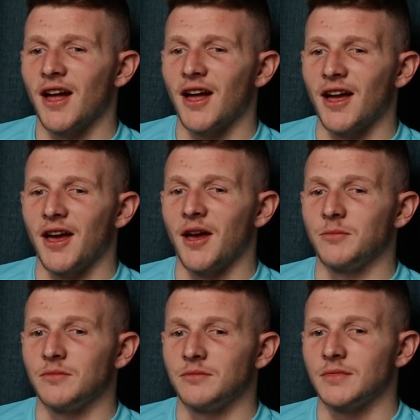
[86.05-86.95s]

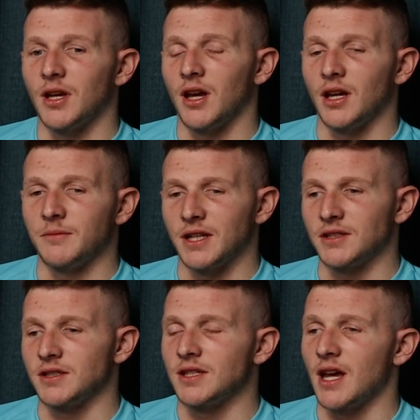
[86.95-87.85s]
I
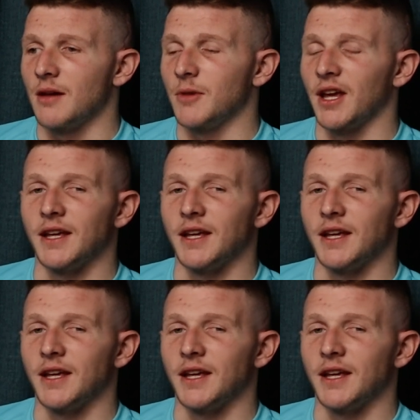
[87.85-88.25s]
managed to tear my